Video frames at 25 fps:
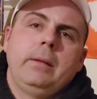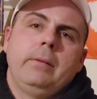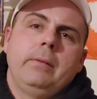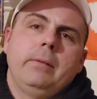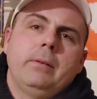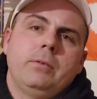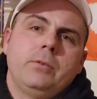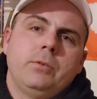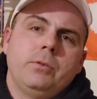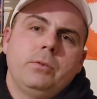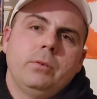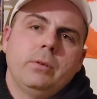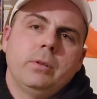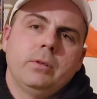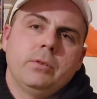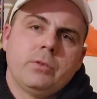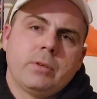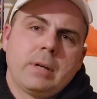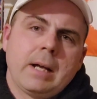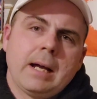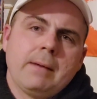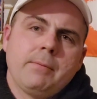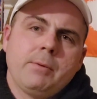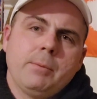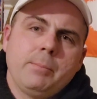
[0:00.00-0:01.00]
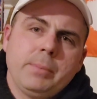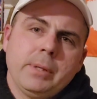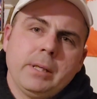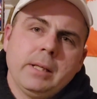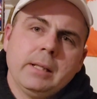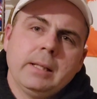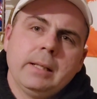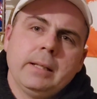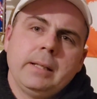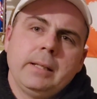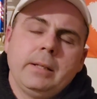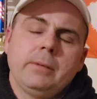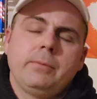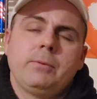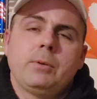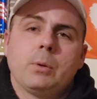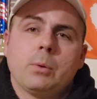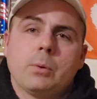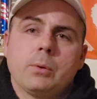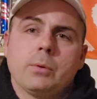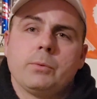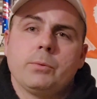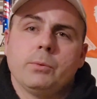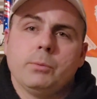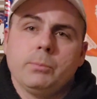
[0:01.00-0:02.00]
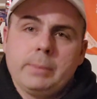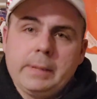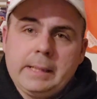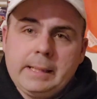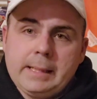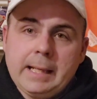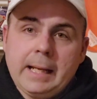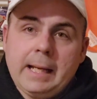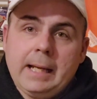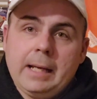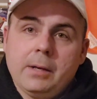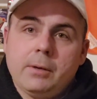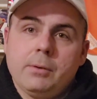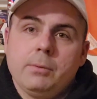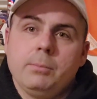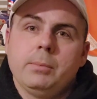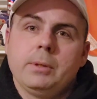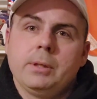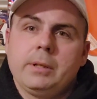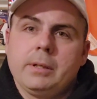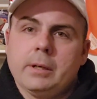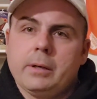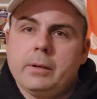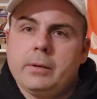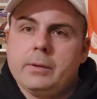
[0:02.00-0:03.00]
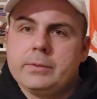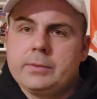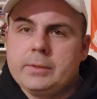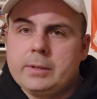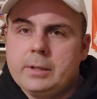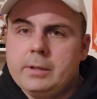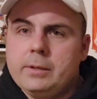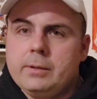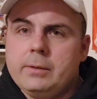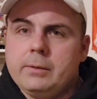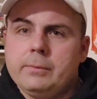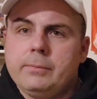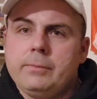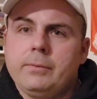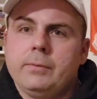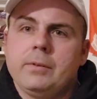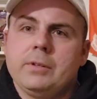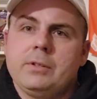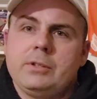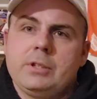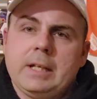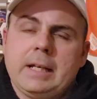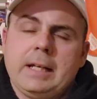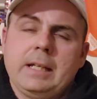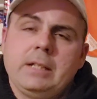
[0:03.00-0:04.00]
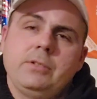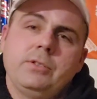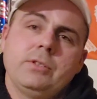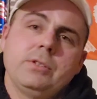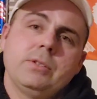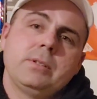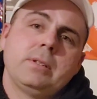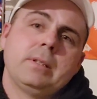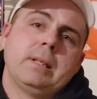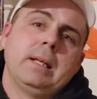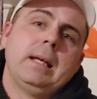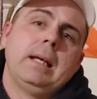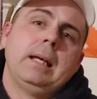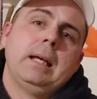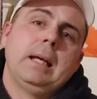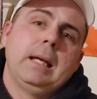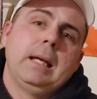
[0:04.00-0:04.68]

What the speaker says: The drivability, of course, will be down because of the changes